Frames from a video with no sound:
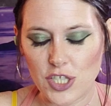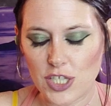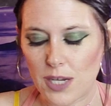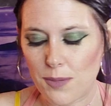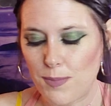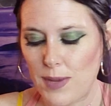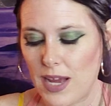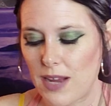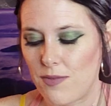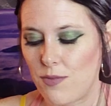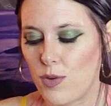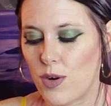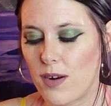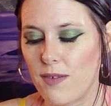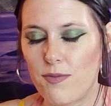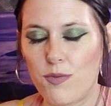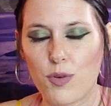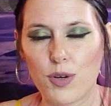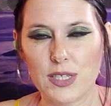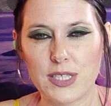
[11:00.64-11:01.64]
Check back for
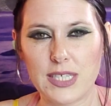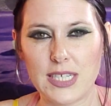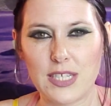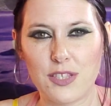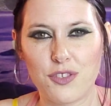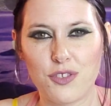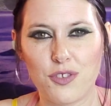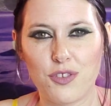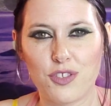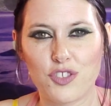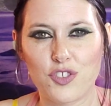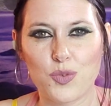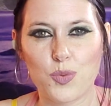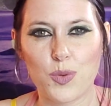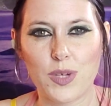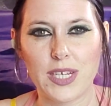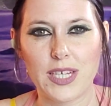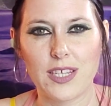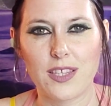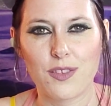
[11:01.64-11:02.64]
our 14th through the
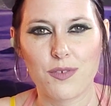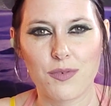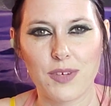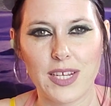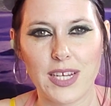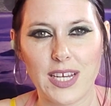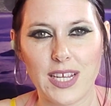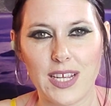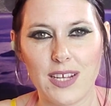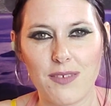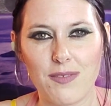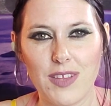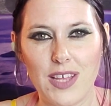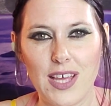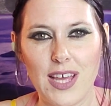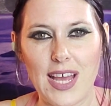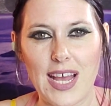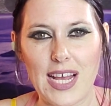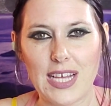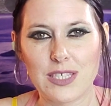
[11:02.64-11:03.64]
20th reading
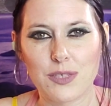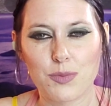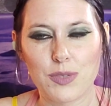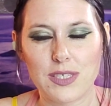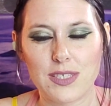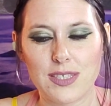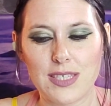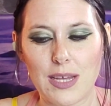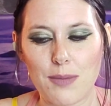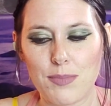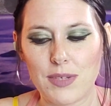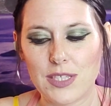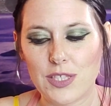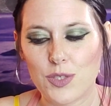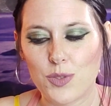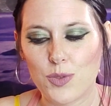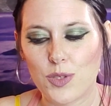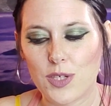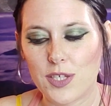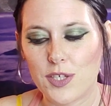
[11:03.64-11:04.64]
as we step
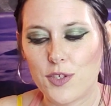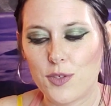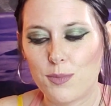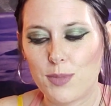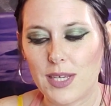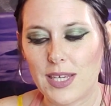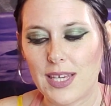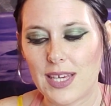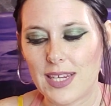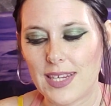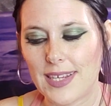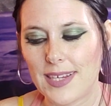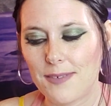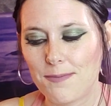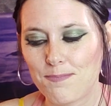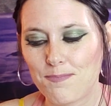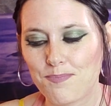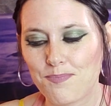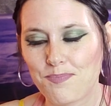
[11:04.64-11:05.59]
into a new beginning.